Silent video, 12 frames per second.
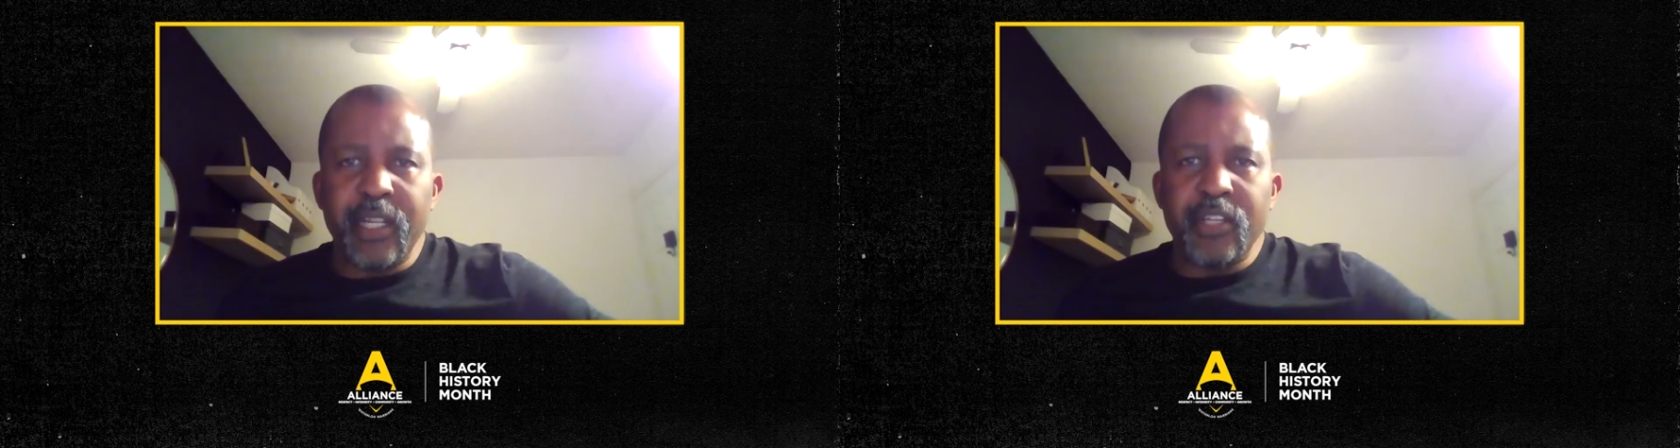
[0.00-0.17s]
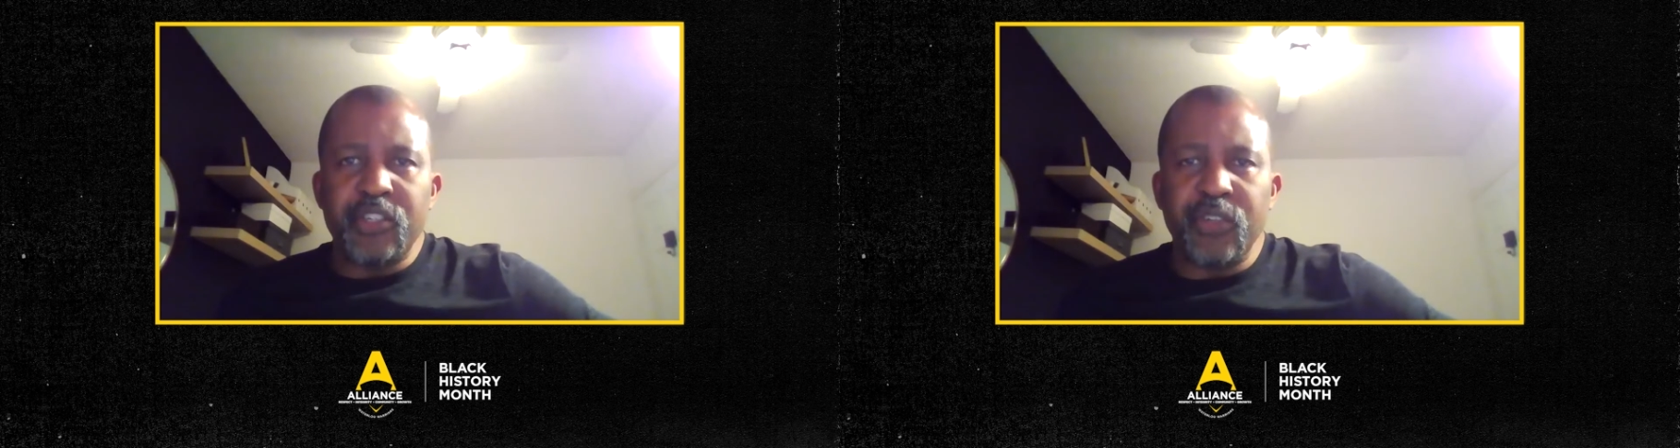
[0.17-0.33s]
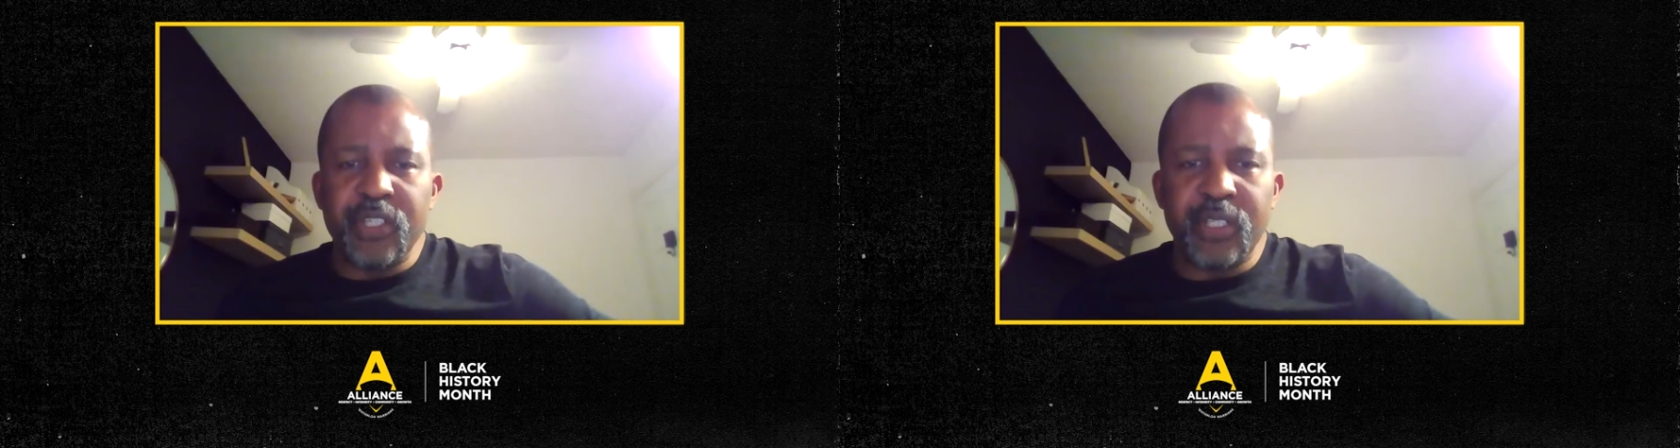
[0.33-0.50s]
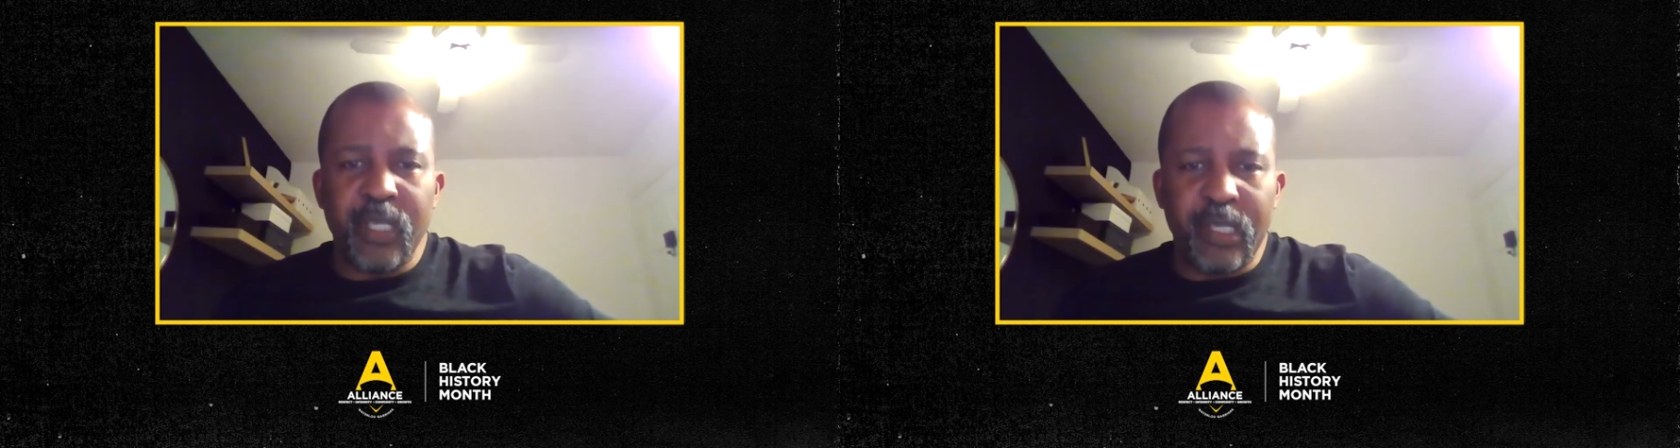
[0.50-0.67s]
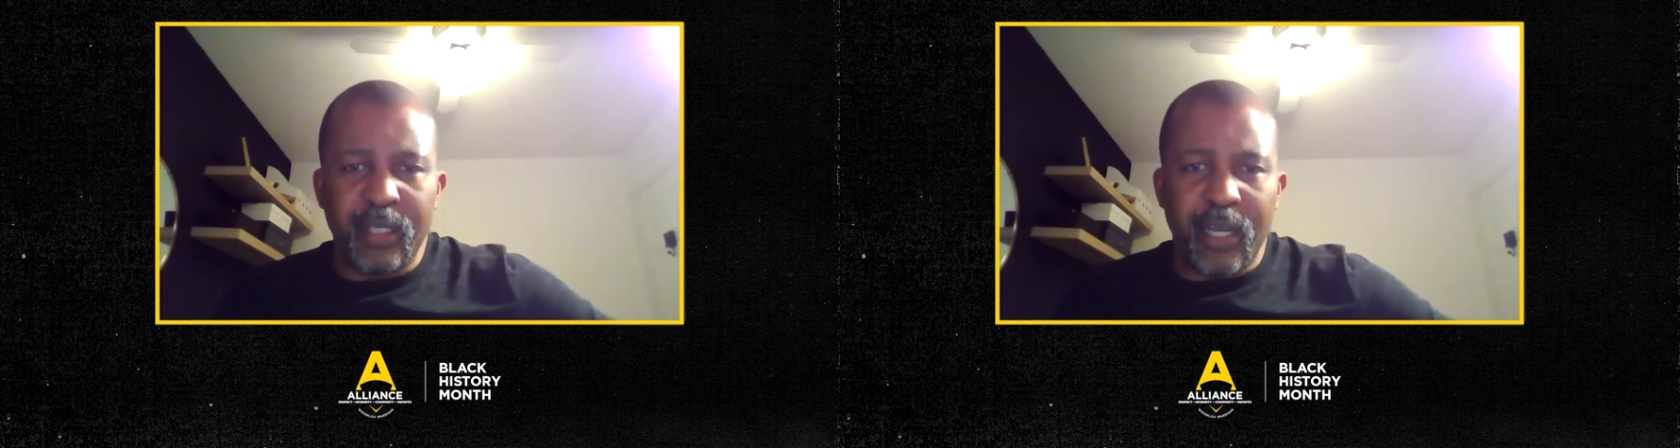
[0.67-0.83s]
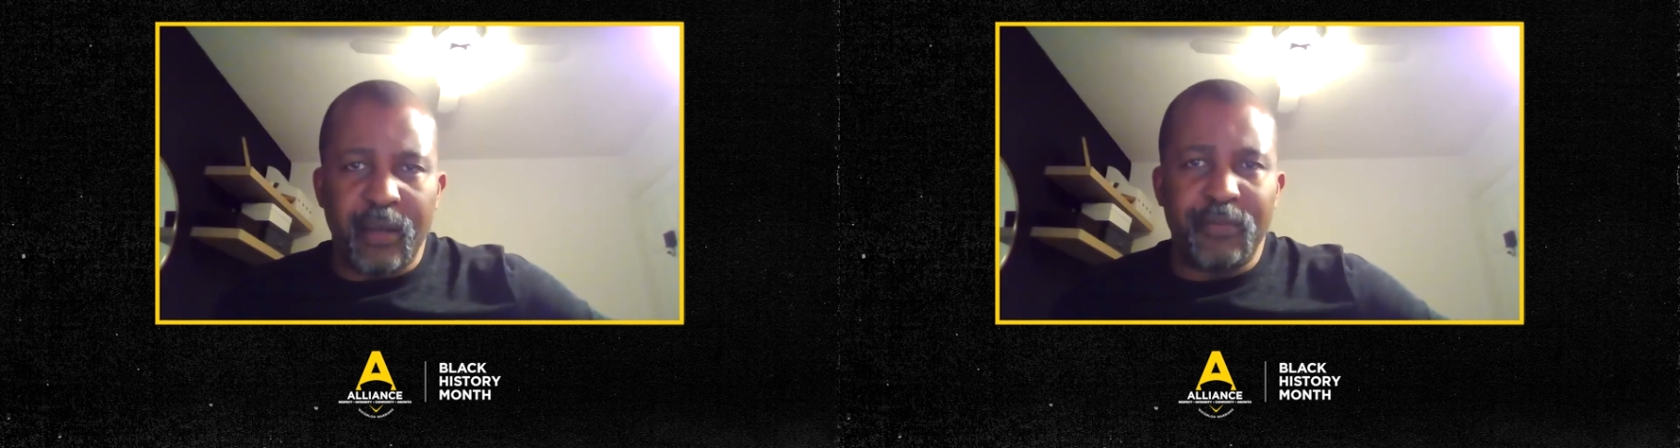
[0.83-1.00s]
an interest
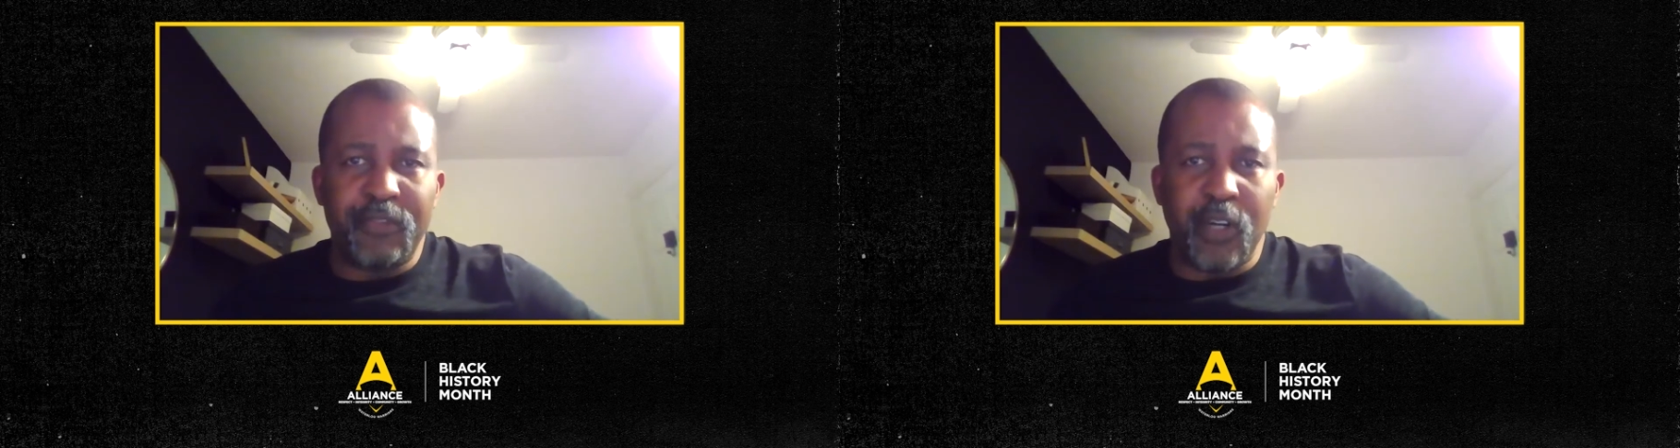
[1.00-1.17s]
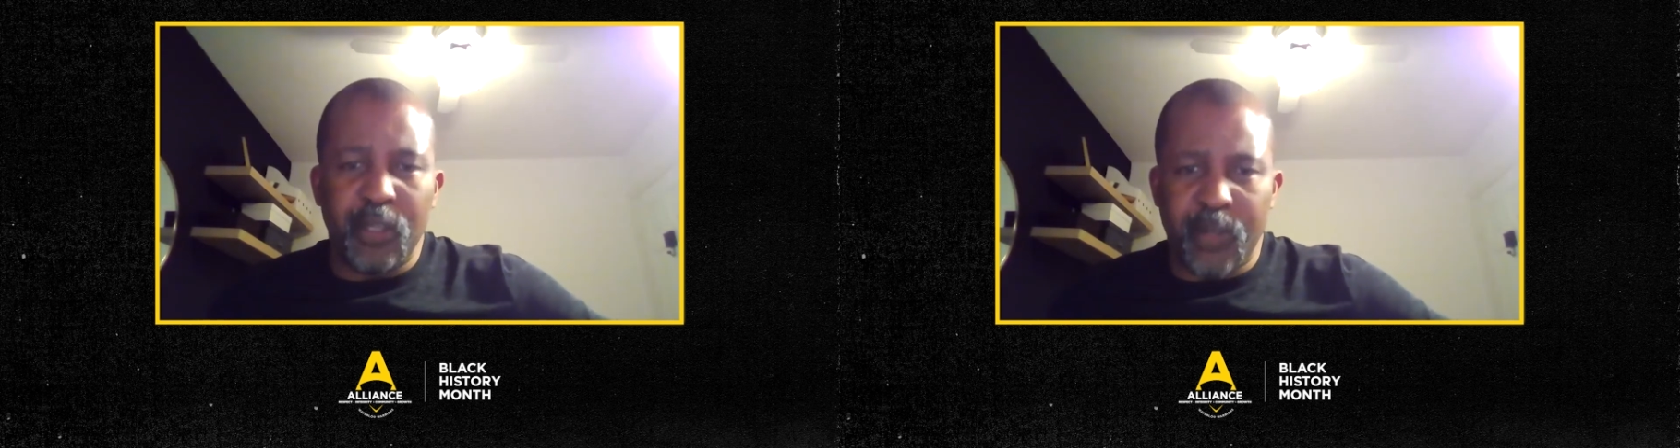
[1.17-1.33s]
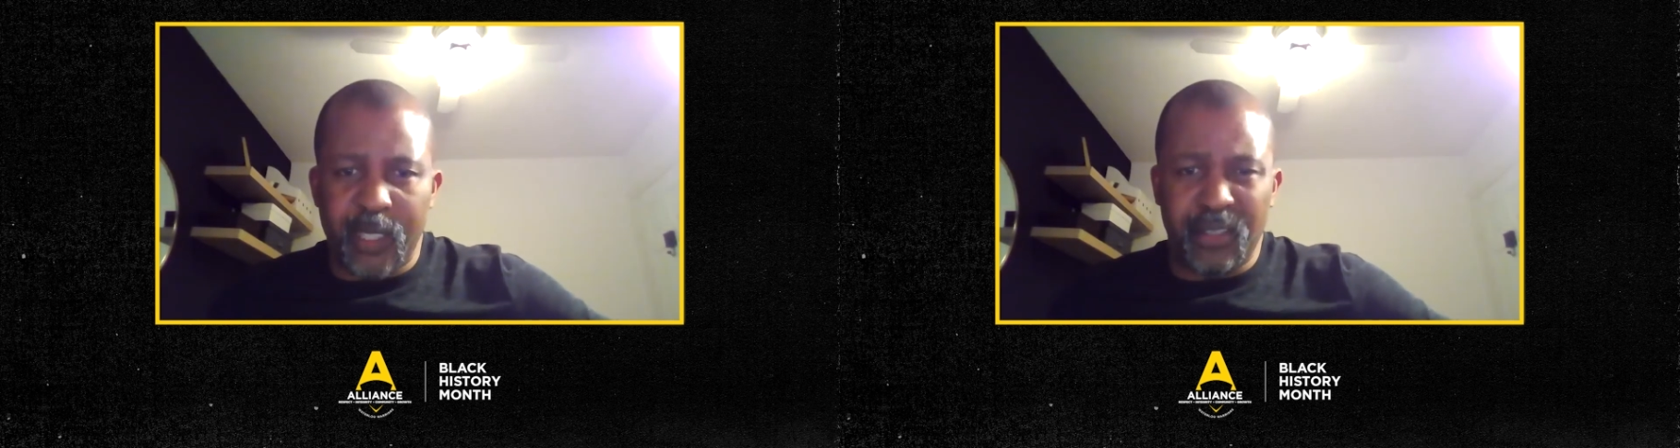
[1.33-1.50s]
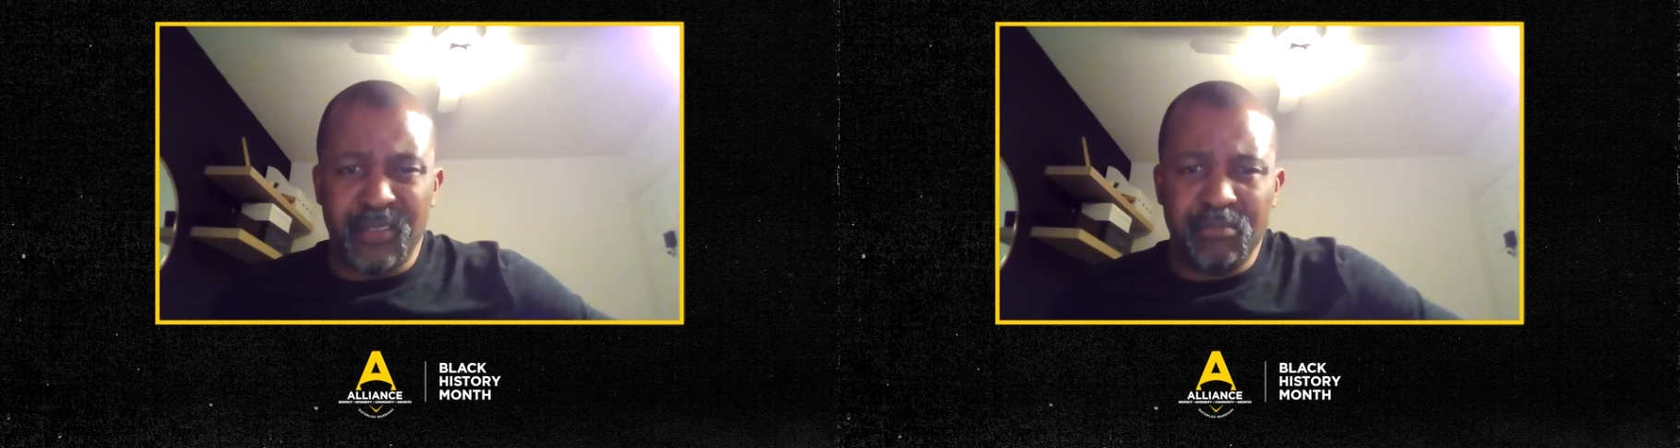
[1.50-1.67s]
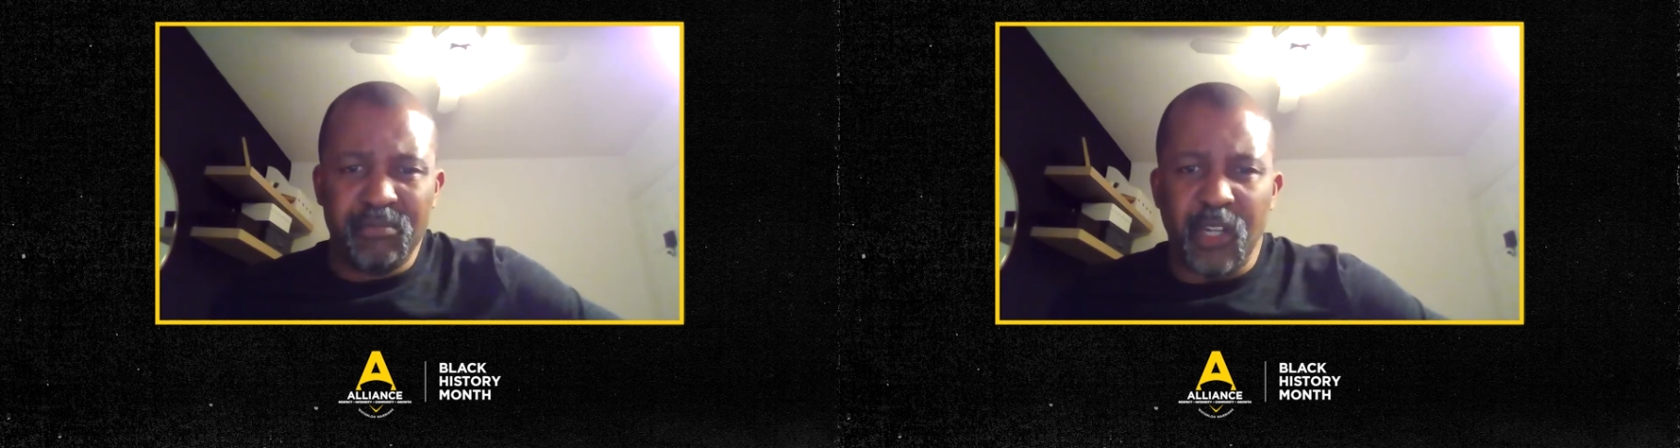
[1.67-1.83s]
in following